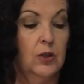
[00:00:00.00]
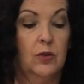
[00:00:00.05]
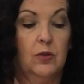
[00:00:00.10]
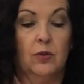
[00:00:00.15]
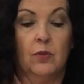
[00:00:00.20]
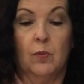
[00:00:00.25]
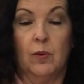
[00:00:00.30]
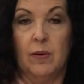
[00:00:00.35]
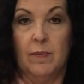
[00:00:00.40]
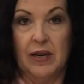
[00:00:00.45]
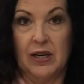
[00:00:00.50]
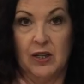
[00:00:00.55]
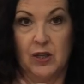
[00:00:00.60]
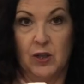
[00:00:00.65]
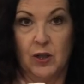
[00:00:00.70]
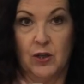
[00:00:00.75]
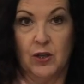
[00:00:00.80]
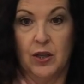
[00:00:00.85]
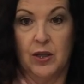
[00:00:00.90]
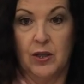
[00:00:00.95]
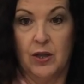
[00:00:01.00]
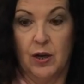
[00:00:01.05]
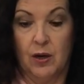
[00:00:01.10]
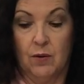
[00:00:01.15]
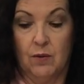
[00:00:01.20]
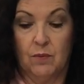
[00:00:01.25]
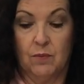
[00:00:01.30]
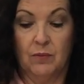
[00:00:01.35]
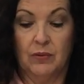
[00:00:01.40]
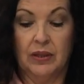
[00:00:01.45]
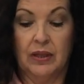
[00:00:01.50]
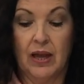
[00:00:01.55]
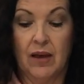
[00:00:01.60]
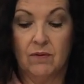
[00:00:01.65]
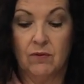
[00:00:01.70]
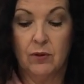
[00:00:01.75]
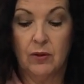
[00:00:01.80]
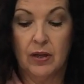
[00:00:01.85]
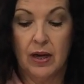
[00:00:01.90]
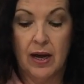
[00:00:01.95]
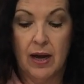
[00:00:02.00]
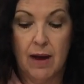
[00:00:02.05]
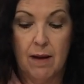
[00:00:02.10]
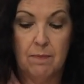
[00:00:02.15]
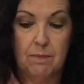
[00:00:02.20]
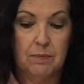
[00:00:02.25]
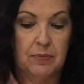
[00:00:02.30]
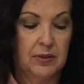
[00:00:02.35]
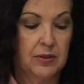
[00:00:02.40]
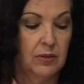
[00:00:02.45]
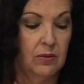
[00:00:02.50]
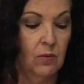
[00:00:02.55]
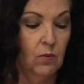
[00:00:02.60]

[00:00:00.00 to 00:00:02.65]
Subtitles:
You want to make sure that they're level cups.